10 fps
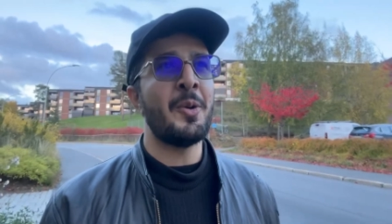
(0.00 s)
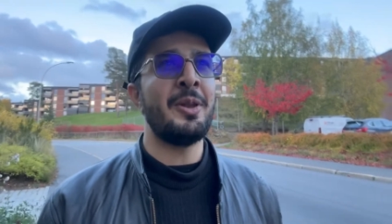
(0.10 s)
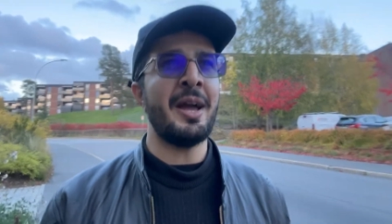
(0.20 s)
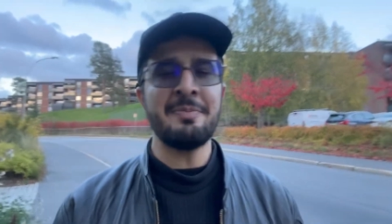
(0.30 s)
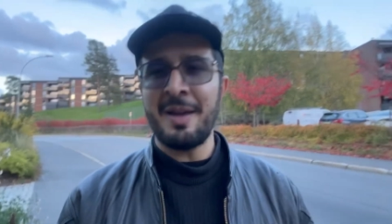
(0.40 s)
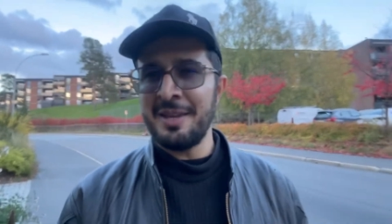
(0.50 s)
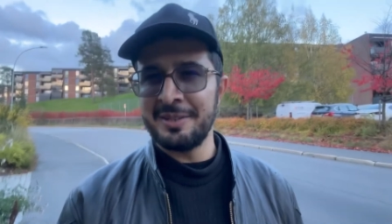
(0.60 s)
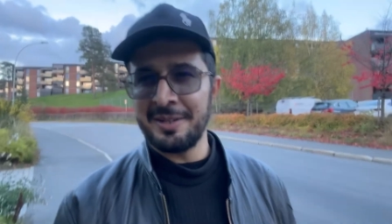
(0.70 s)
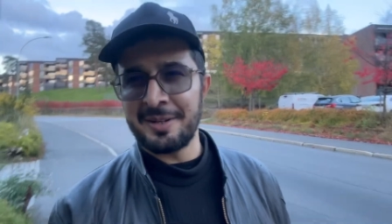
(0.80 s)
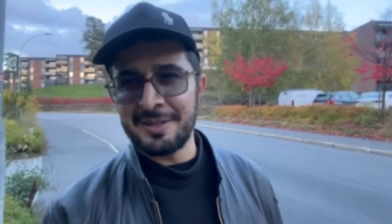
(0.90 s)
like many
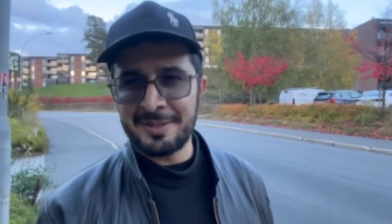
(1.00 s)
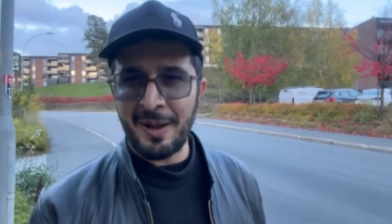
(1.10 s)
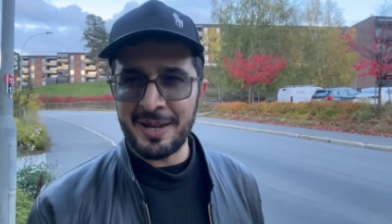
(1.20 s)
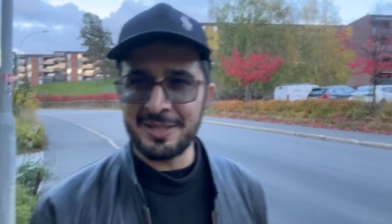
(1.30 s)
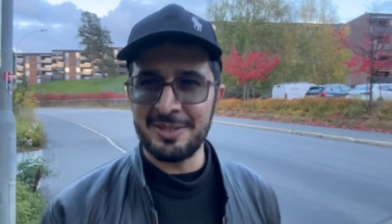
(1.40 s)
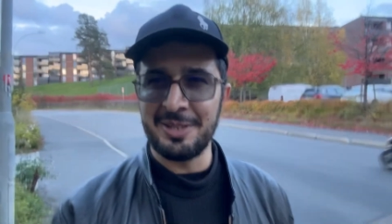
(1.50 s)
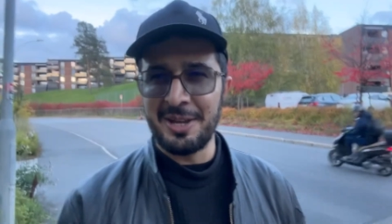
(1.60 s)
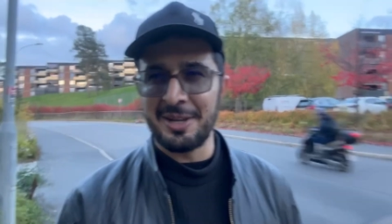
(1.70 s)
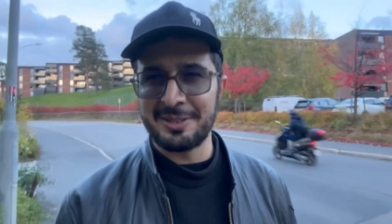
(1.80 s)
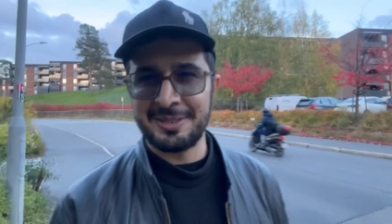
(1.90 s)
other inspiring
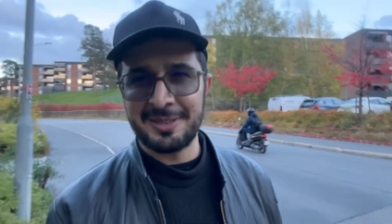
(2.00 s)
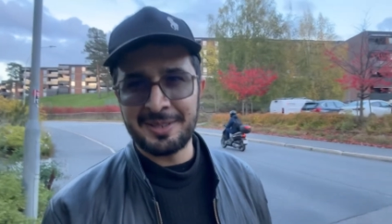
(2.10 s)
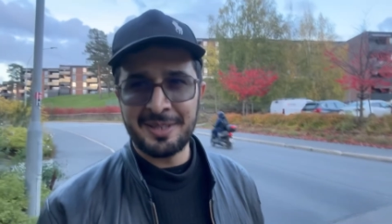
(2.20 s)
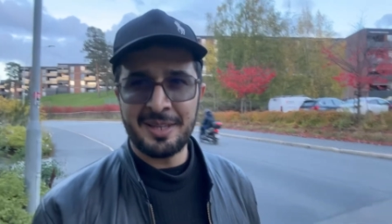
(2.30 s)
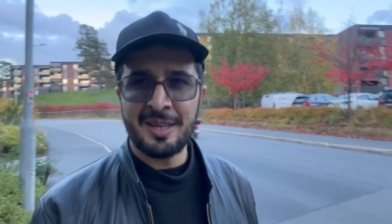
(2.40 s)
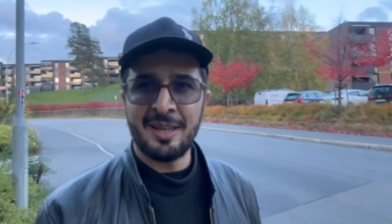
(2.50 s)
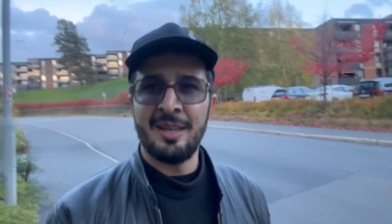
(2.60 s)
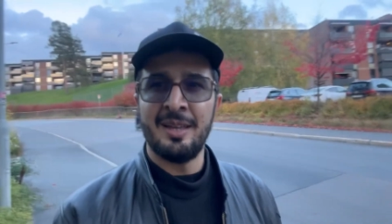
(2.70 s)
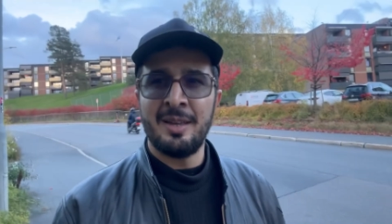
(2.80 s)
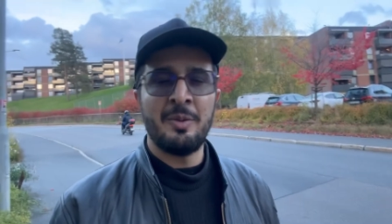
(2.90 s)
engineers,
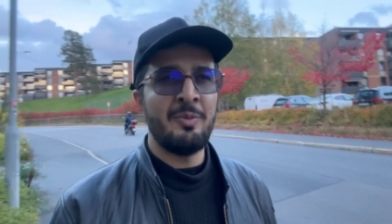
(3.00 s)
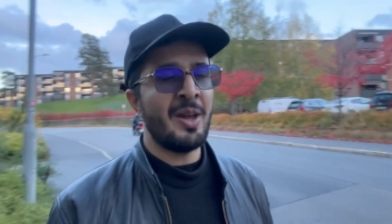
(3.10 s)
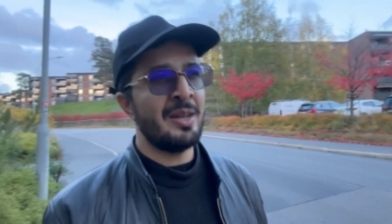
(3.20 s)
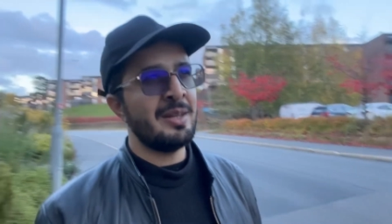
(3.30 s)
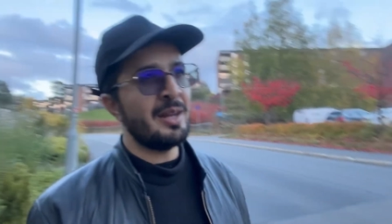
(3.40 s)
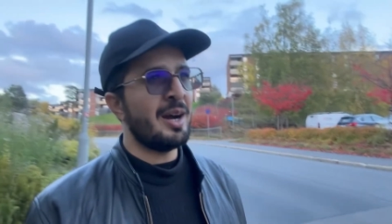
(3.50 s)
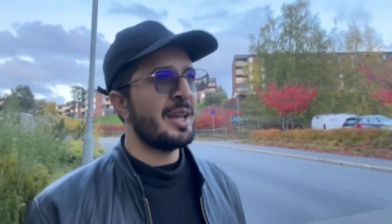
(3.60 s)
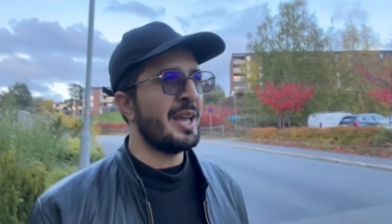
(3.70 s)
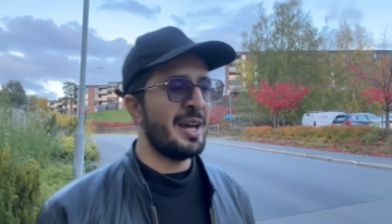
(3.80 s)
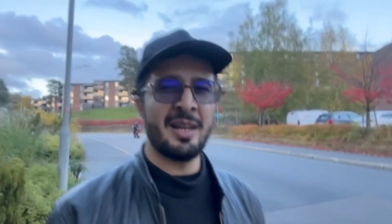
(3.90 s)
when
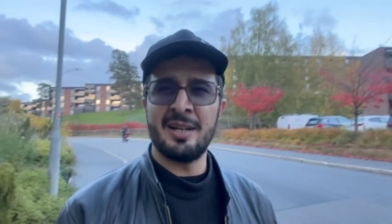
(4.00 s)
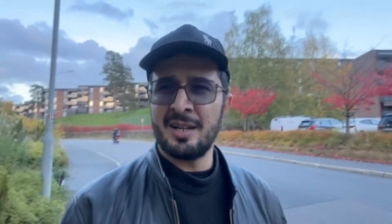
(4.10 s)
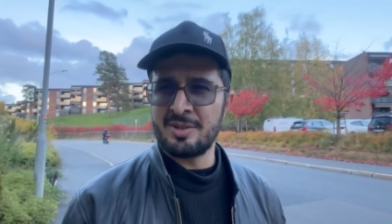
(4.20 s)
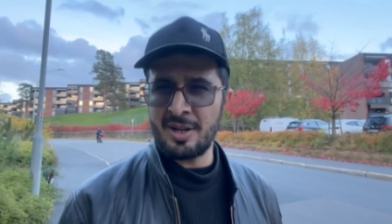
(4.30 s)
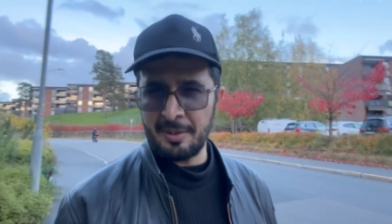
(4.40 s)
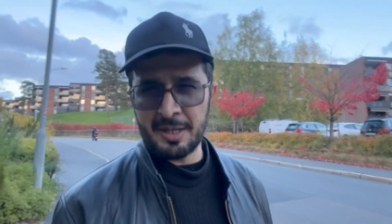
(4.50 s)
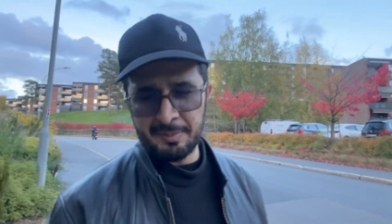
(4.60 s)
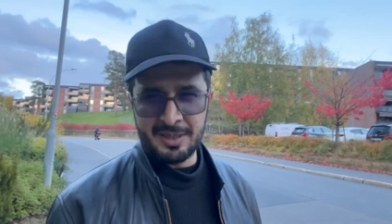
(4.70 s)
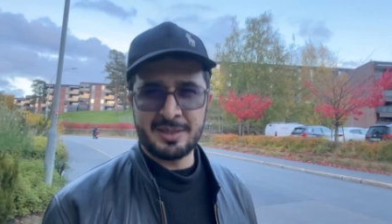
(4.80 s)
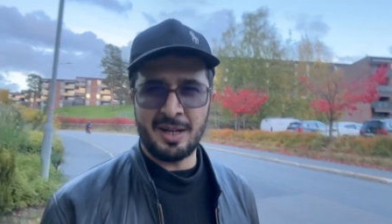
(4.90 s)
I had a
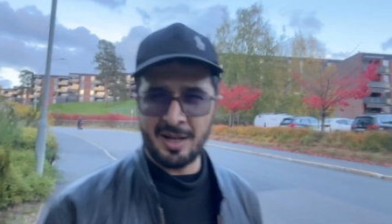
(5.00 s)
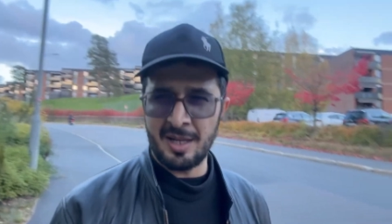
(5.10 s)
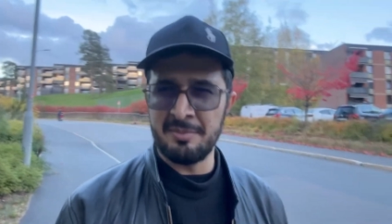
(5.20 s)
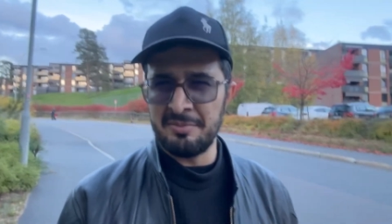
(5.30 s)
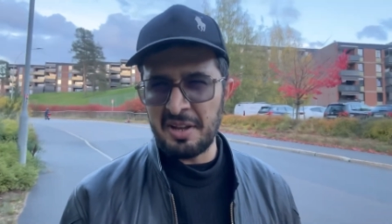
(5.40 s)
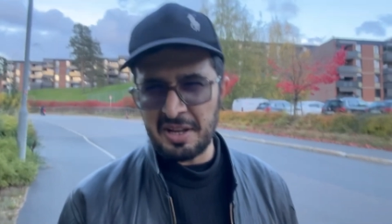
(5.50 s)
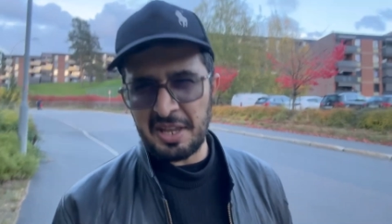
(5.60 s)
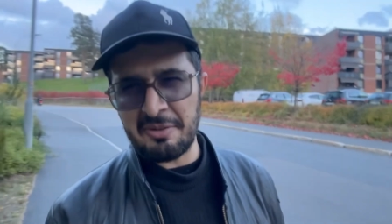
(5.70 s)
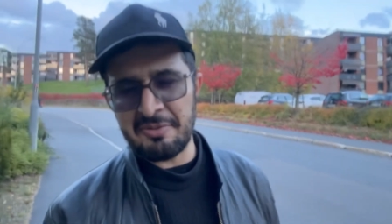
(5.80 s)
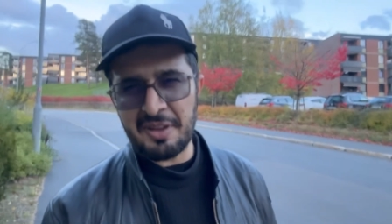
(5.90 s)
terrible time,
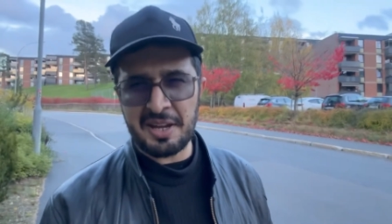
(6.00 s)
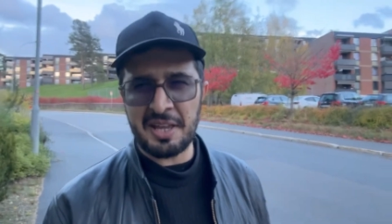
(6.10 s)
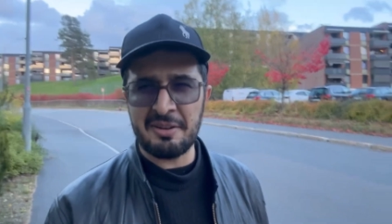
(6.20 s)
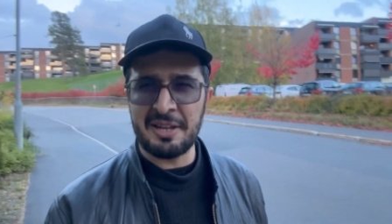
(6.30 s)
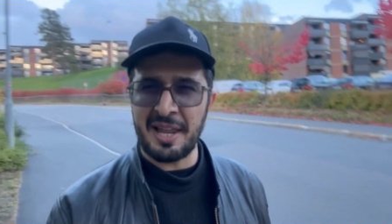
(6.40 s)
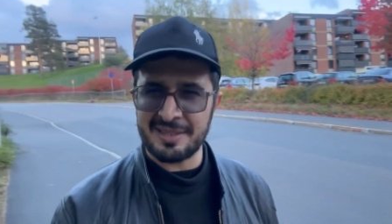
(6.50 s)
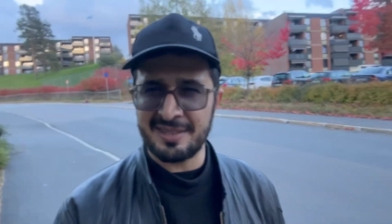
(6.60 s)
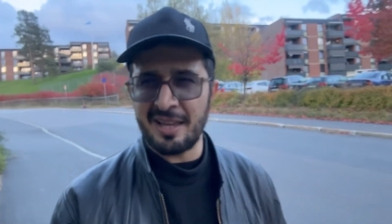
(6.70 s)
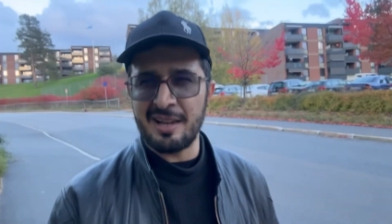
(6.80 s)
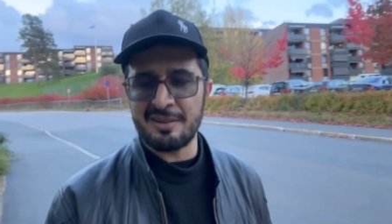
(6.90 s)
very, very less
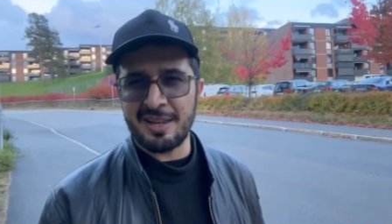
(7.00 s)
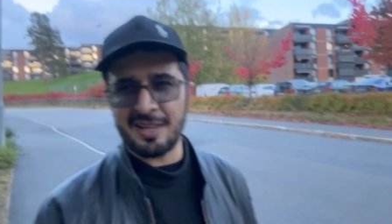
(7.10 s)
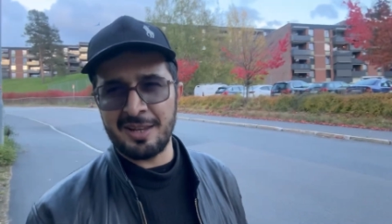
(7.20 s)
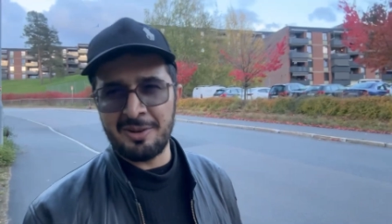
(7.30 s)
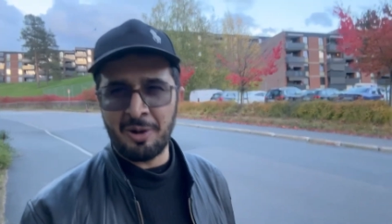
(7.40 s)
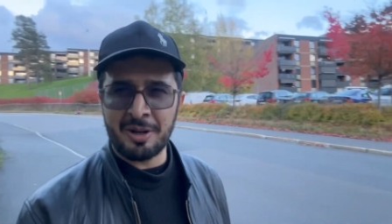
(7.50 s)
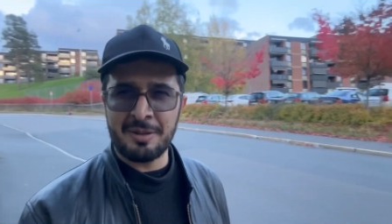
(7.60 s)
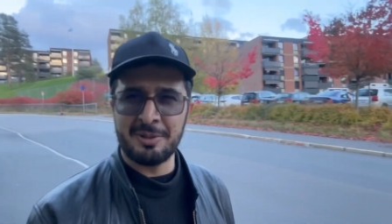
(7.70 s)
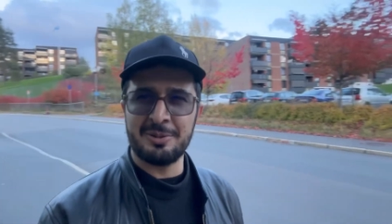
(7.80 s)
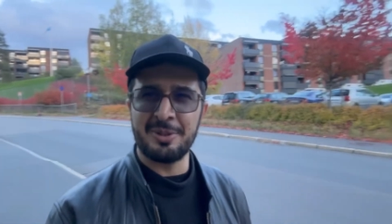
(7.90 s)
salary, not
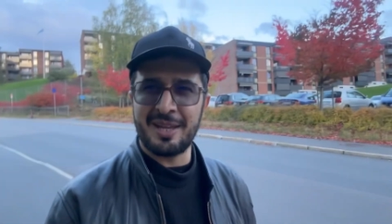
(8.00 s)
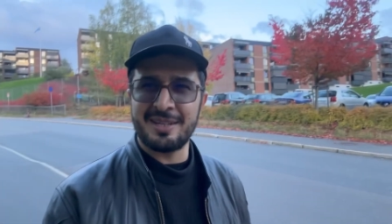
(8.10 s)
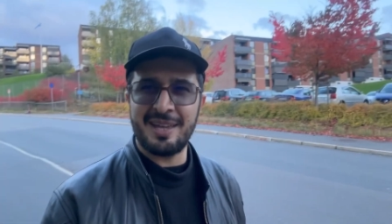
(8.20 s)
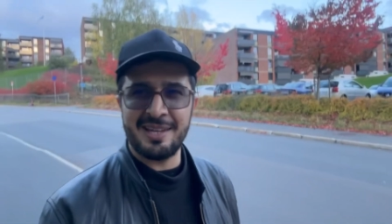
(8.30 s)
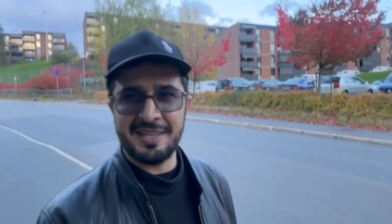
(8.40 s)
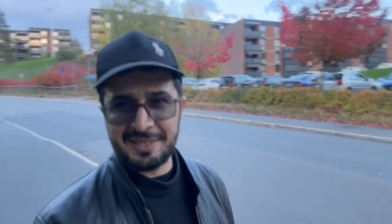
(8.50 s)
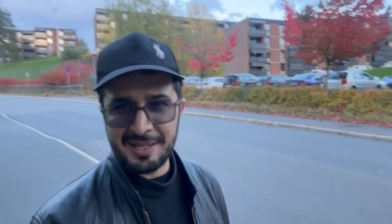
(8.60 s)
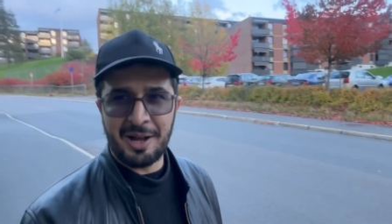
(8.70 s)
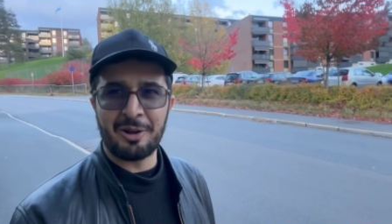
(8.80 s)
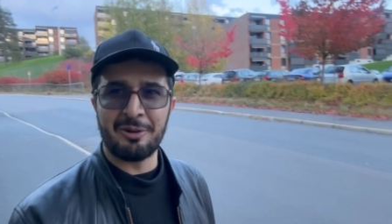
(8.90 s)
able to get
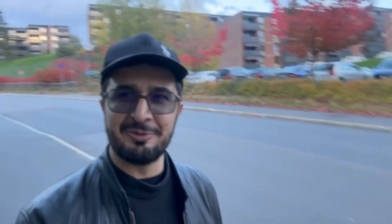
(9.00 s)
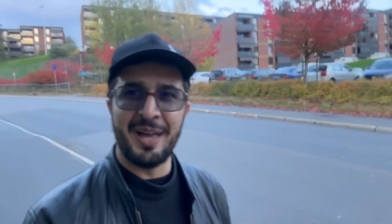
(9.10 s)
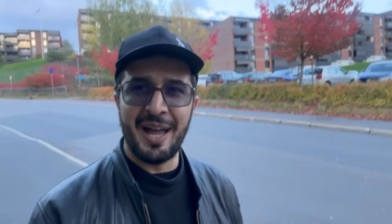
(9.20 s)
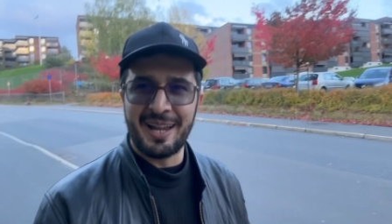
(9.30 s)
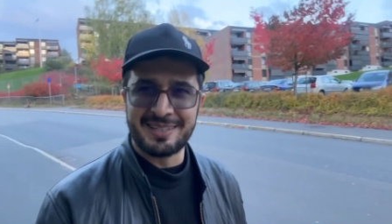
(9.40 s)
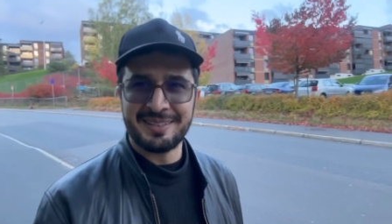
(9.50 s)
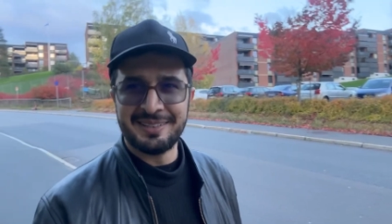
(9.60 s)
anything out of that,